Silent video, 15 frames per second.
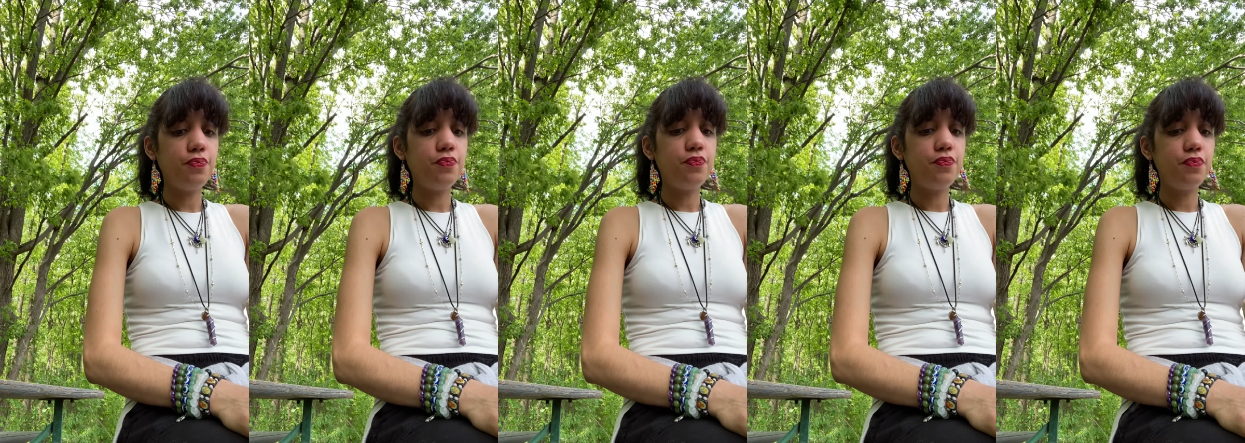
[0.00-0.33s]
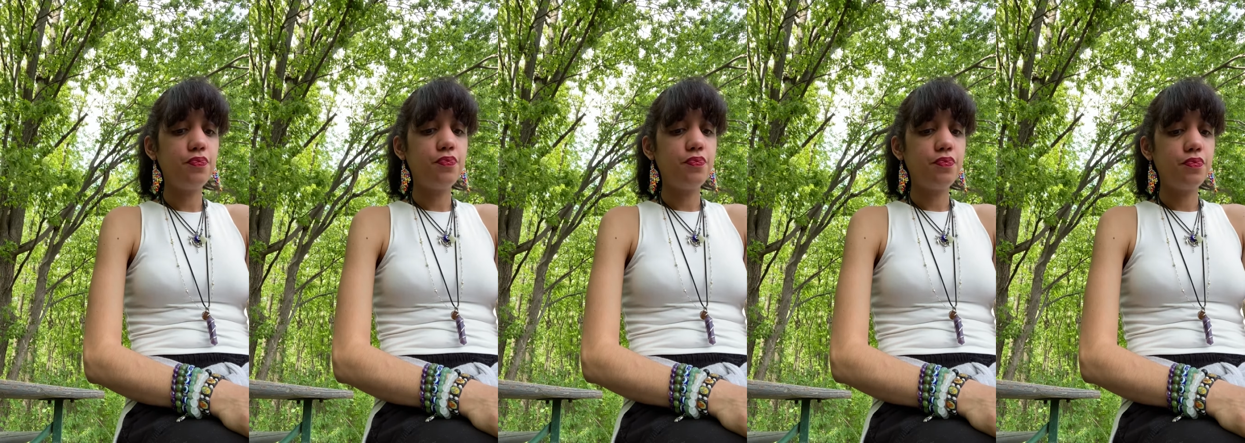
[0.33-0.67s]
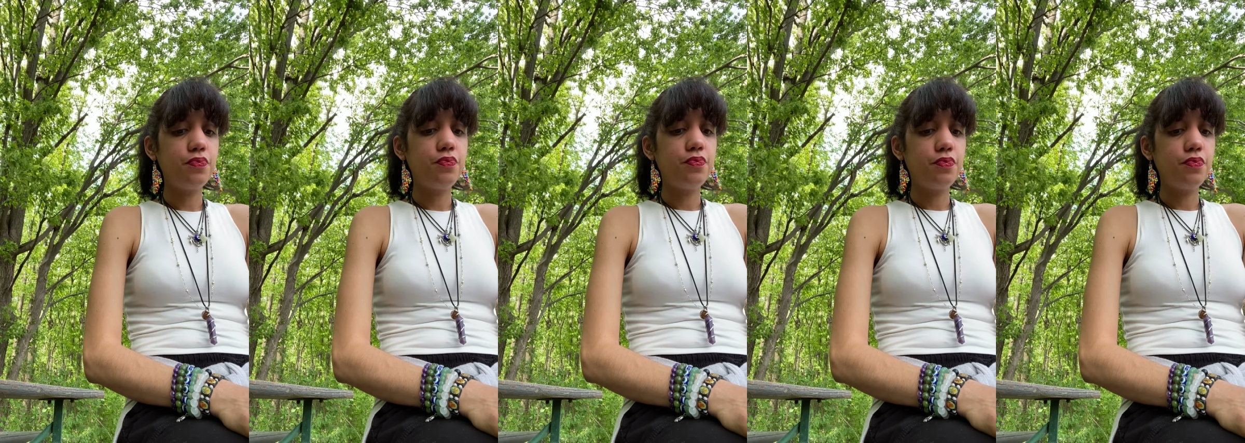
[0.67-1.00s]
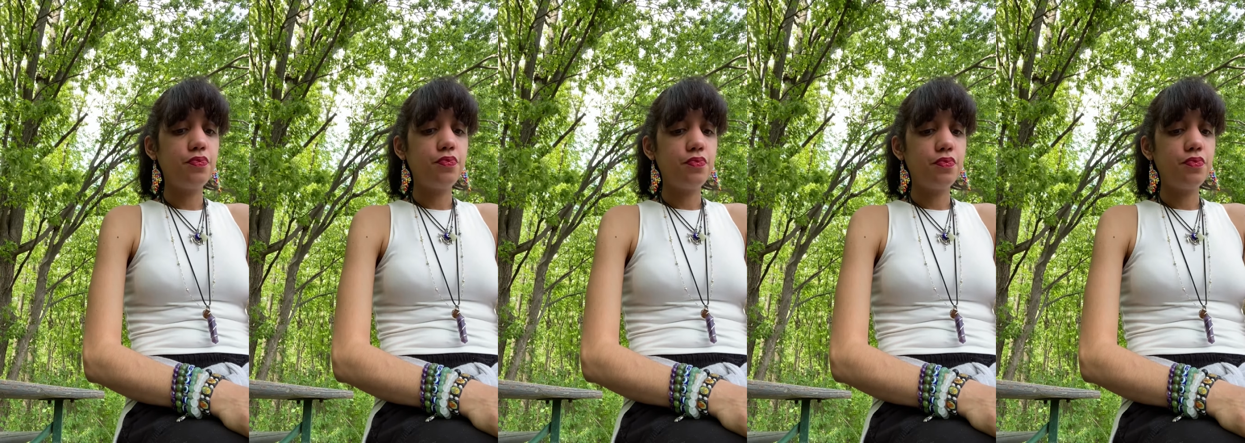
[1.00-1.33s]

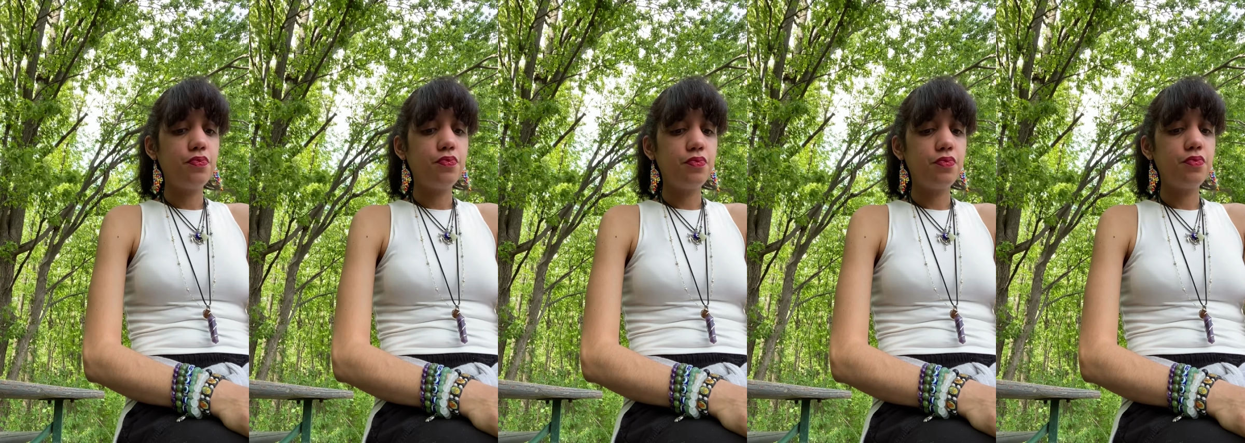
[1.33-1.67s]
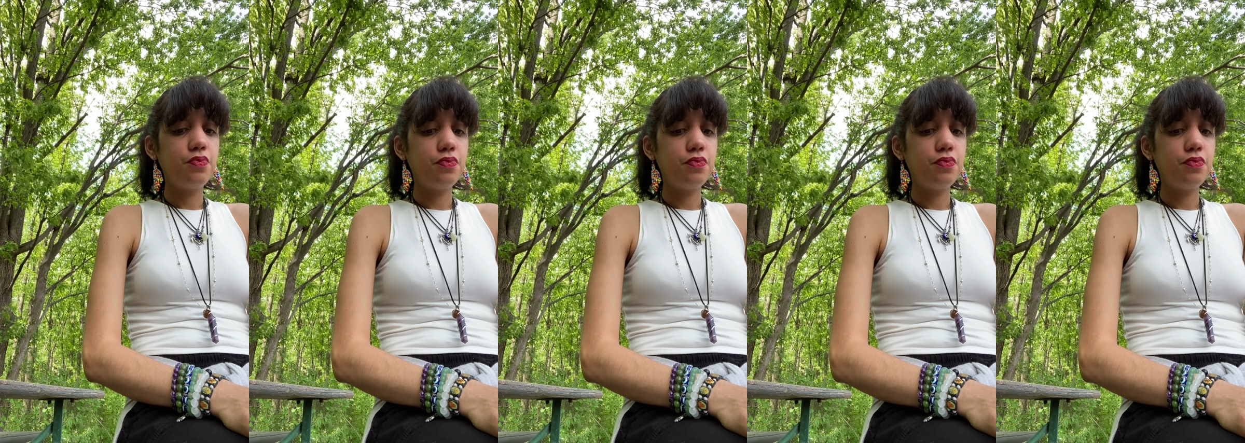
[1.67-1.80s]
Nobody speaks.